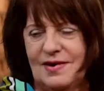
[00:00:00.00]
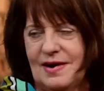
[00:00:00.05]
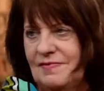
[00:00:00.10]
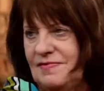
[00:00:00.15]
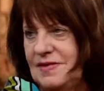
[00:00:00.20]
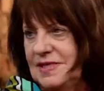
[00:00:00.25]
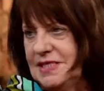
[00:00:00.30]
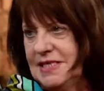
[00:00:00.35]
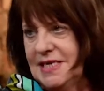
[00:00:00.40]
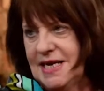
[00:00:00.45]
I
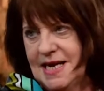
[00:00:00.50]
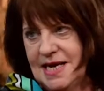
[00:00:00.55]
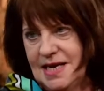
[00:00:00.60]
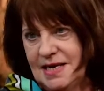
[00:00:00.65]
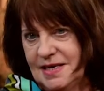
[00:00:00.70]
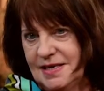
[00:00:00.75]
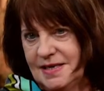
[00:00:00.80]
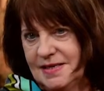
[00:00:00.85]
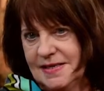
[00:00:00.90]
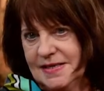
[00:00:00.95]
fitted
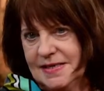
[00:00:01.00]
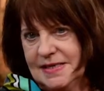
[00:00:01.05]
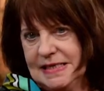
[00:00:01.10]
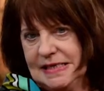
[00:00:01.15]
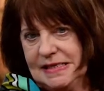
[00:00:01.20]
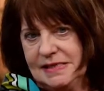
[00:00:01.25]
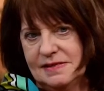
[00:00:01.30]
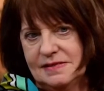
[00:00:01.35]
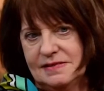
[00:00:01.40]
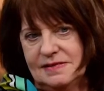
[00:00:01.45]
in,
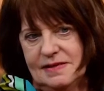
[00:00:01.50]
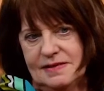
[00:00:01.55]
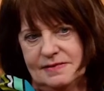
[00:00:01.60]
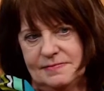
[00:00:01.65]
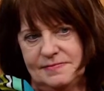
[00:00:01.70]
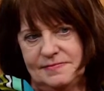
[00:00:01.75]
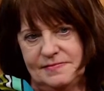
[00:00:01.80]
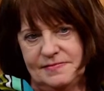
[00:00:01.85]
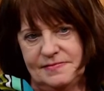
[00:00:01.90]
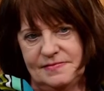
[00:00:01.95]

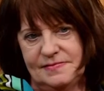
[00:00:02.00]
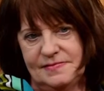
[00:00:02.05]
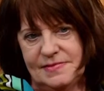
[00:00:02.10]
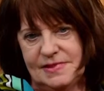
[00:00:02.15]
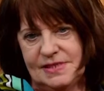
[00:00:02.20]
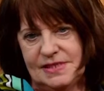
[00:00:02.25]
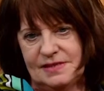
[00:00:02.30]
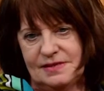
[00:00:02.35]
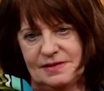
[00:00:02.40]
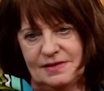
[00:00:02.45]

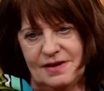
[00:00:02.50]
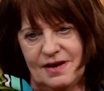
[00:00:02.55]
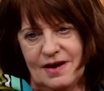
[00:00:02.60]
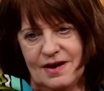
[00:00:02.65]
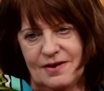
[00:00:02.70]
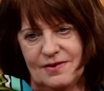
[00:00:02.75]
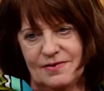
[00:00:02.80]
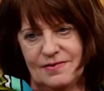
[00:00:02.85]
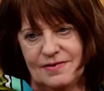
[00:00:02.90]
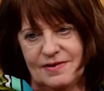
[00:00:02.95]
didn't
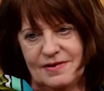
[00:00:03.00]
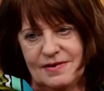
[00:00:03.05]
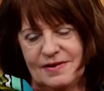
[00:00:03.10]
know